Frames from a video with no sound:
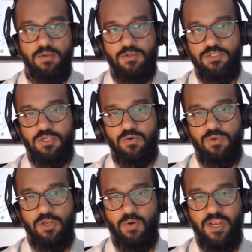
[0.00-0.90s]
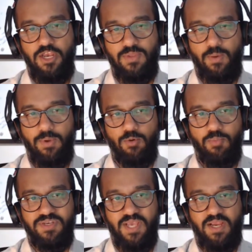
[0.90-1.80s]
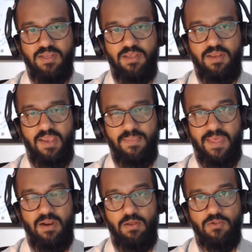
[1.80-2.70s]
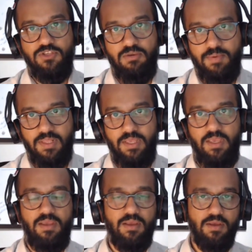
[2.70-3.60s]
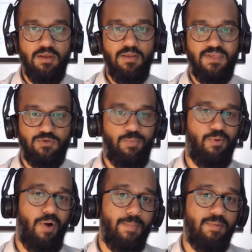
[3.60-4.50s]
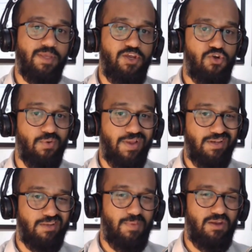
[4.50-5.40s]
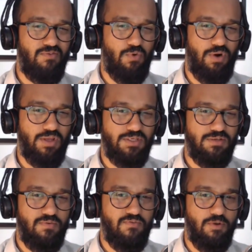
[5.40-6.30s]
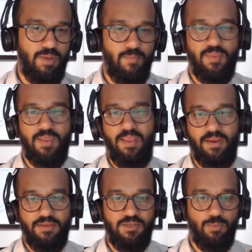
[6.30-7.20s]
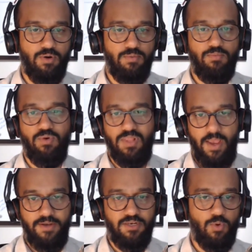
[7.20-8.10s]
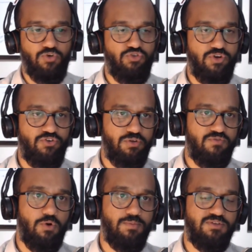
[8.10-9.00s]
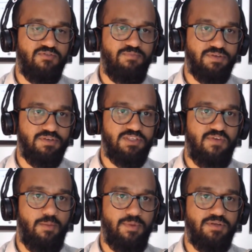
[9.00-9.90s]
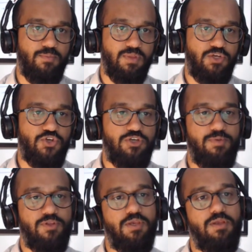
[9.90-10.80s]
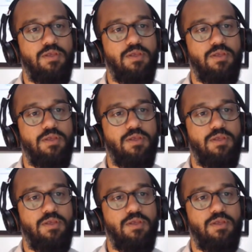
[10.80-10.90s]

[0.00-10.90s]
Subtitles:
So, I knew that we were protected and that ultimately this would probably create demand for us from people that, like I said, were reliant on more traditional forms of business development and relationship building.